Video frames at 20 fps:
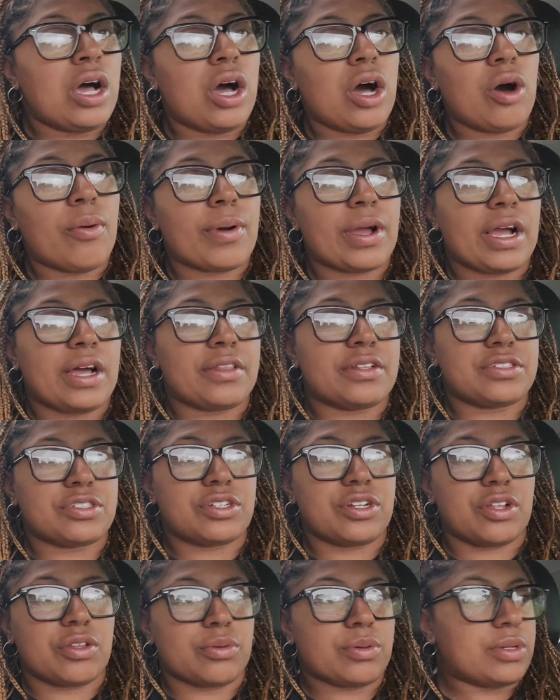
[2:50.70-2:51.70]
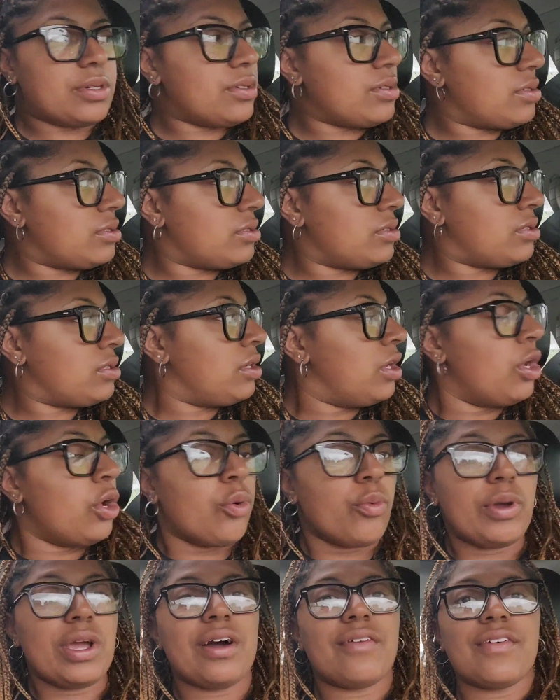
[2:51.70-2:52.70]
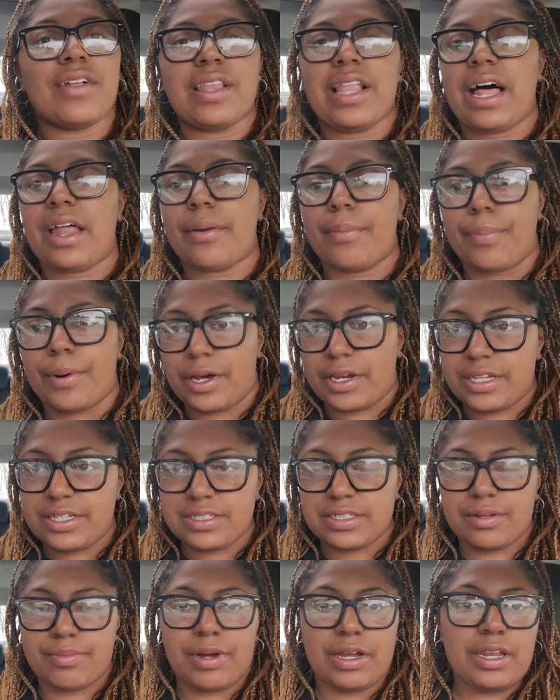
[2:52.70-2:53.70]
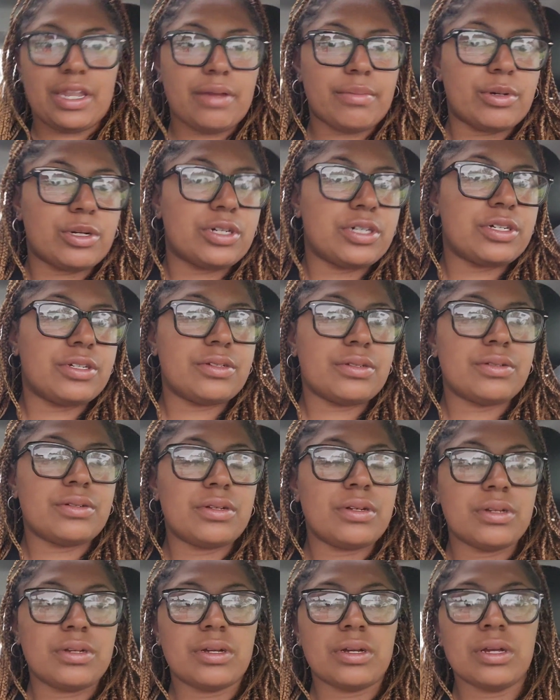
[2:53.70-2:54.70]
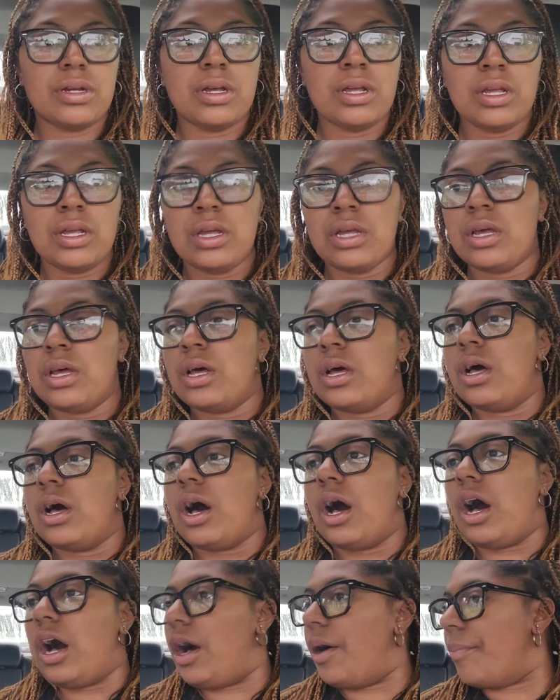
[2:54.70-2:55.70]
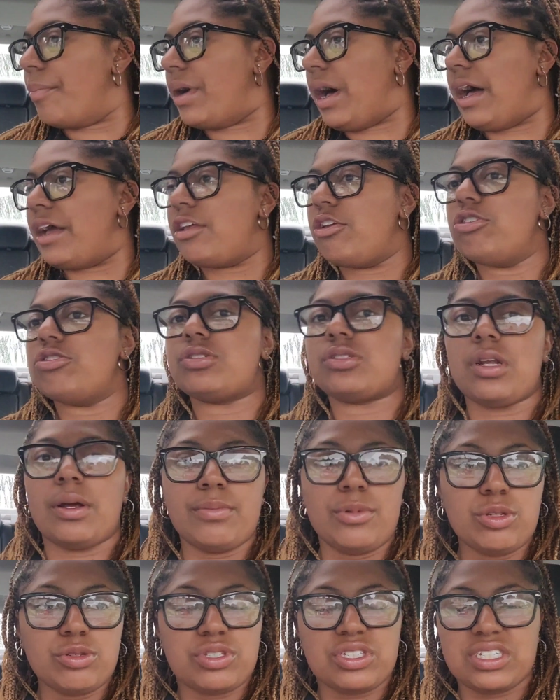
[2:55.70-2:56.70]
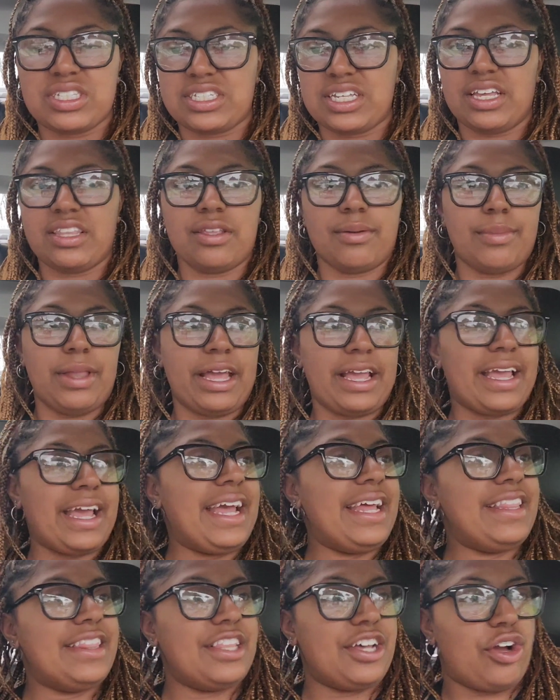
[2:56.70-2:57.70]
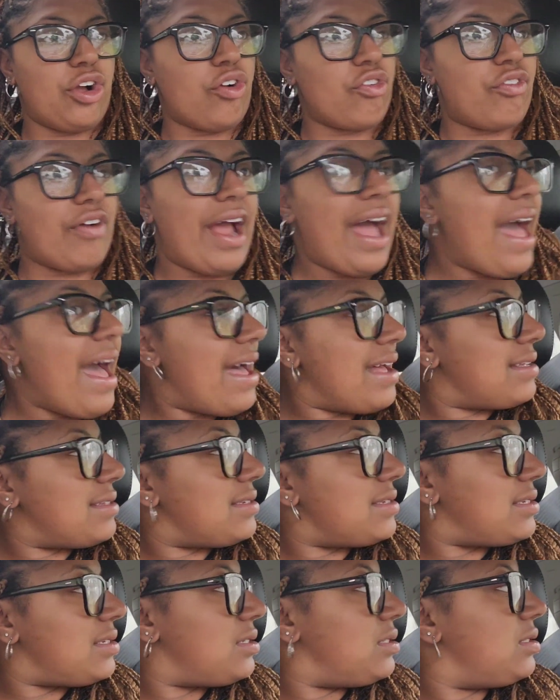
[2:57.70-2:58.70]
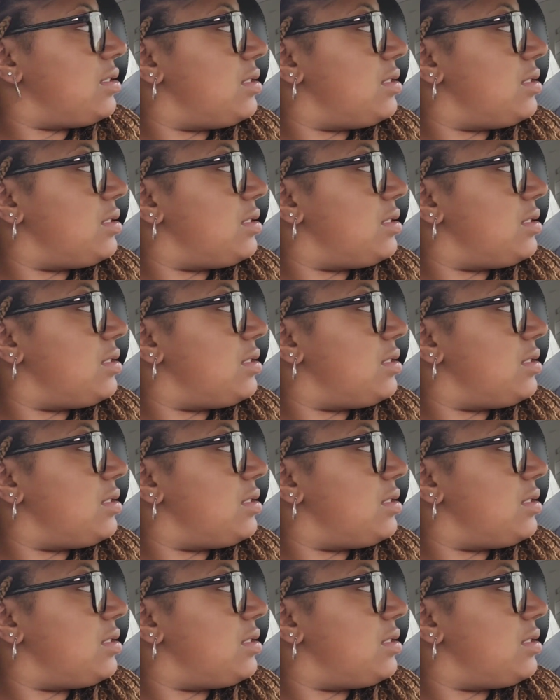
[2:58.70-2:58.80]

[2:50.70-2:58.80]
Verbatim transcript: oh my god there's another one we have a lot of bunnies in my neighborhood um, but i use i'm used to seeing them like in the grass